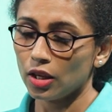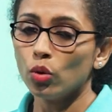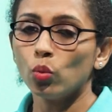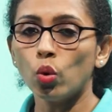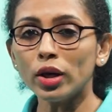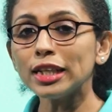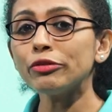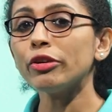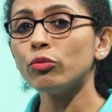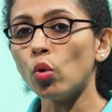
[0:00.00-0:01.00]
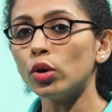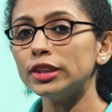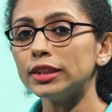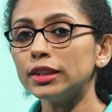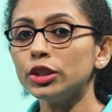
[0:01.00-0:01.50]
what if I
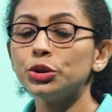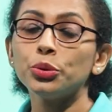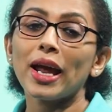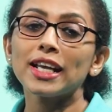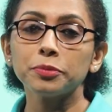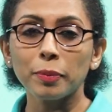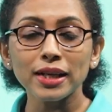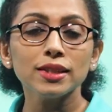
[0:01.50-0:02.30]
wanted to explain